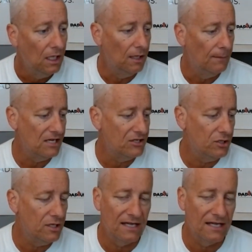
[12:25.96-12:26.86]
make sure
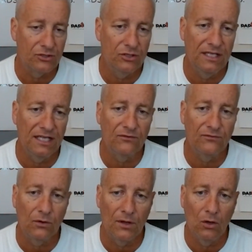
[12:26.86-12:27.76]
you guys are tuning in
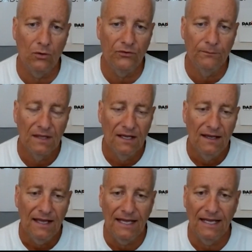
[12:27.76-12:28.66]
for those.
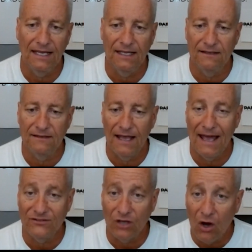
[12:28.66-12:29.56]
And
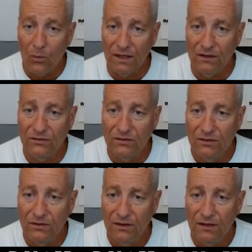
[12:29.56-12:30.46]
as always,
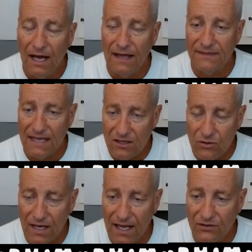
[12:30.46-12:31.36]
I thank you
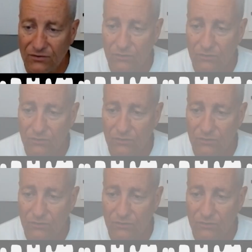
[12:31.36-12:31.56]
guys